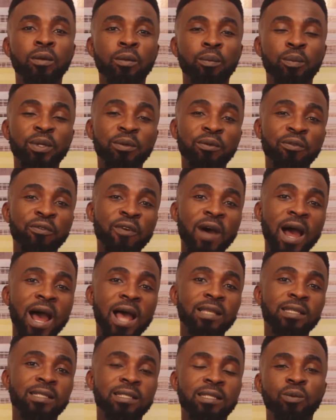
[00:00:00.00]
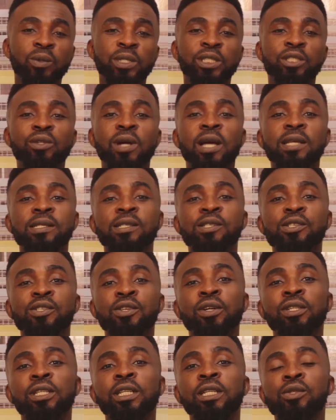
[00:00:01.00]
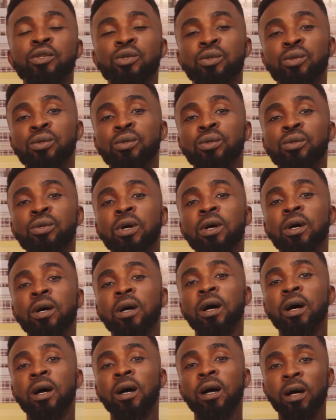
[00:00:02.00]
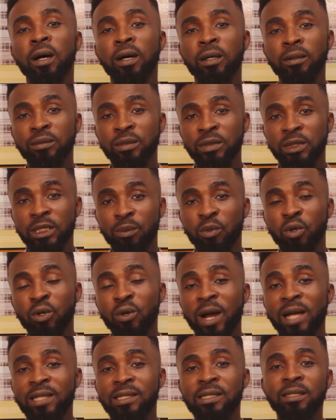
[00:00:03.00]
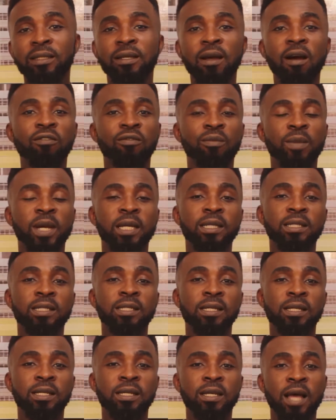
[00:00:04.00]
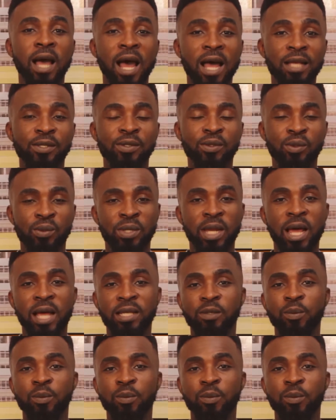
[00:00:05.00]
be fast with transitioning to a democratic government as soon as